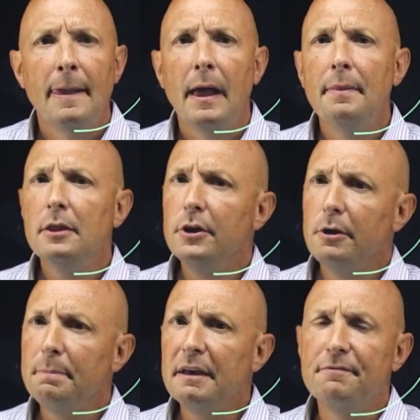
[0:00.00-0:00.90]
And then
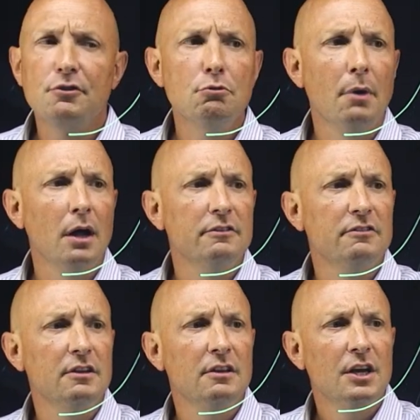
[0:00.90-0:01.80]
there'd be a few months
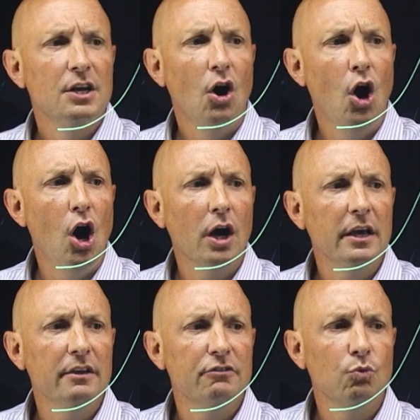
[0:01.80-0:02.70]
in
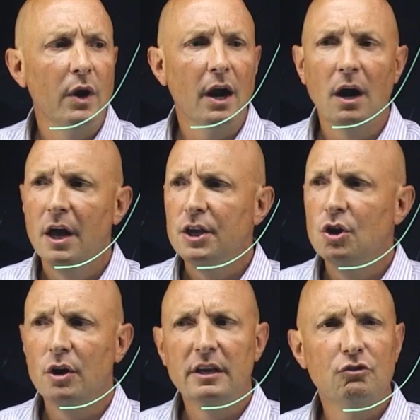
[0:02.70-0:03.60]
August where,
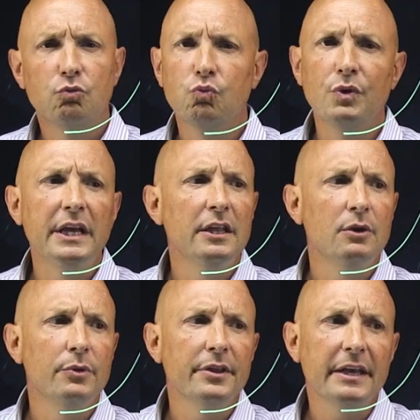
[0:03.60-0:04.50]
it gets really,
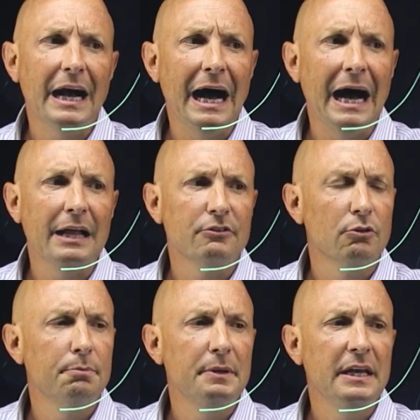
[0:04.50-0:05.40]
really hot. So
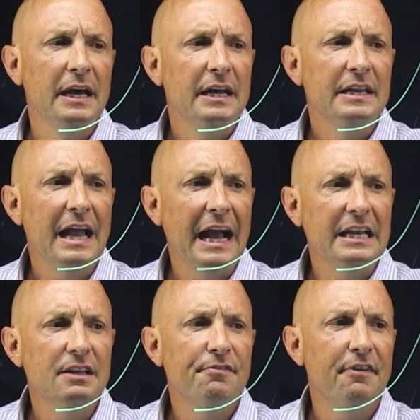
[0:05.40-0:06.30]
it'd be
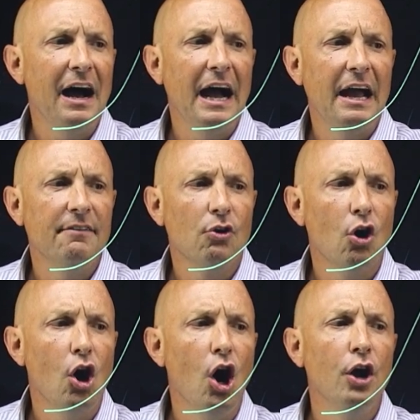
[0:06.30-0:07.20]
95 or
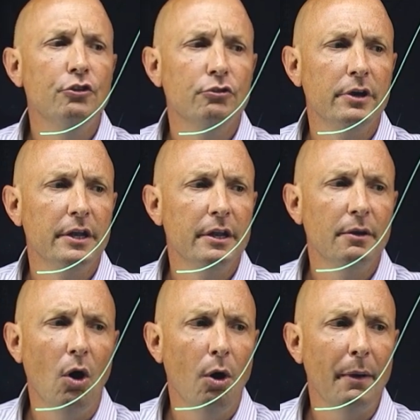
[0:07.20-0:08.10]
100. And
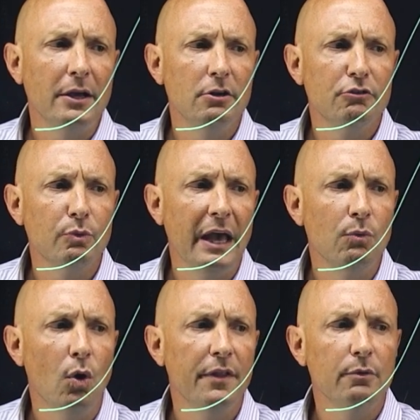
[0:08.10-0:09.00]
oh my goodness, we had
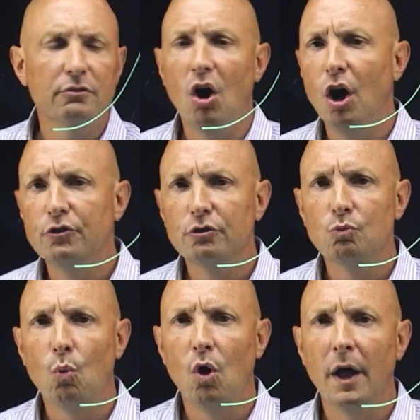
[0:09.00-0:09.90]
one that was
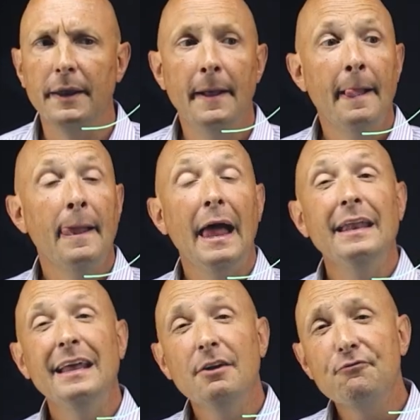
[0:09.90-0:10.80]
101. And
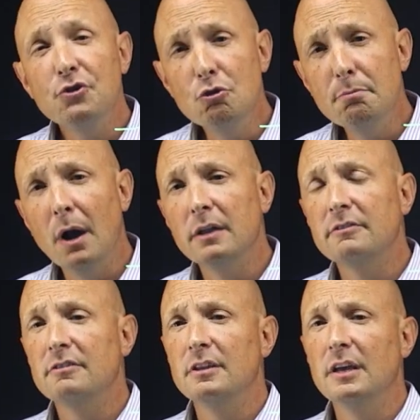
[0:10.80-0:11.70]
then a few
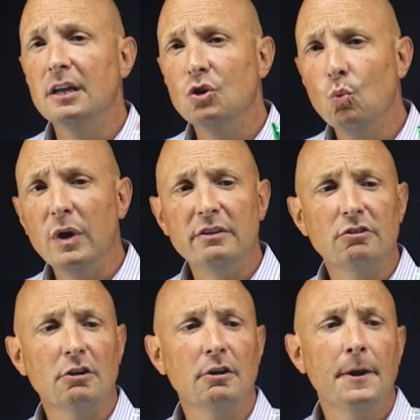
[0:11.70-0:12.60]
months in the
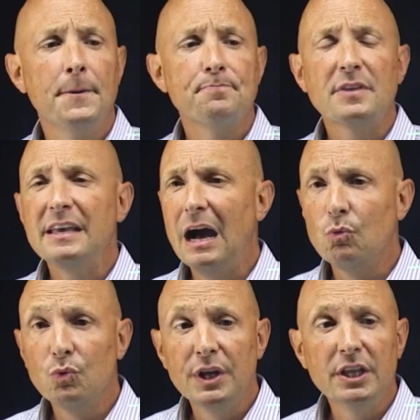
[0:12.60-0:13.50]
winter, it got
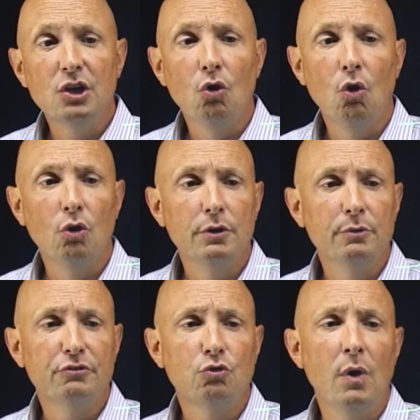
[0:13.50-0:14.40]
really cold. It
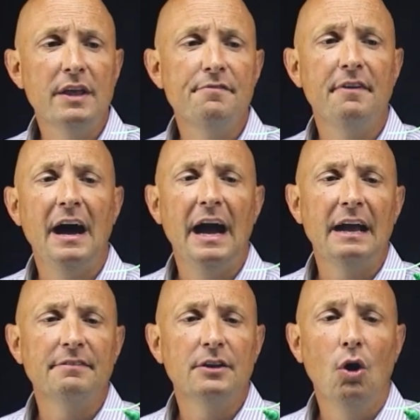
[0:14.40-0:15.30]
was
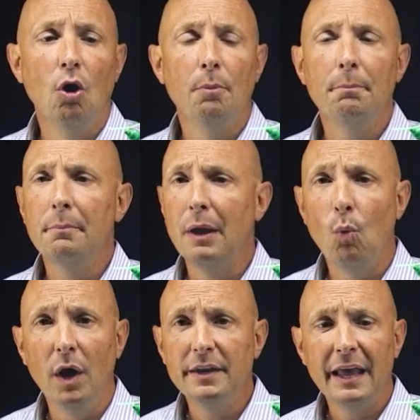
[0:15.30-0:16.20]
25, and
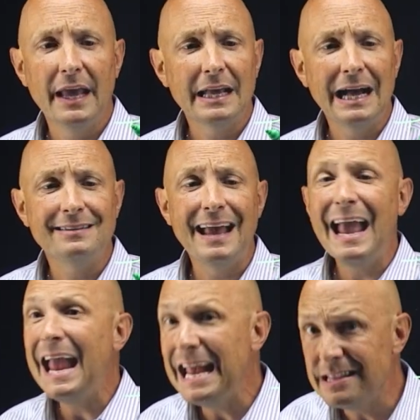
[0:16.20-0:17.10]
one day it got to
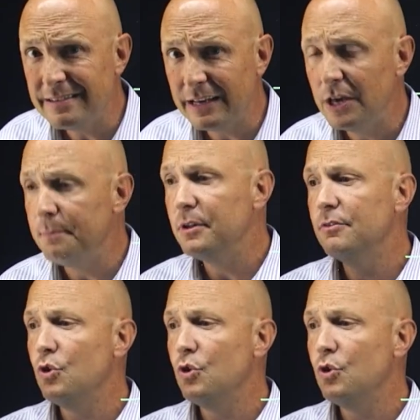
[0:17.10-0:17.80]
8. I can't believe it.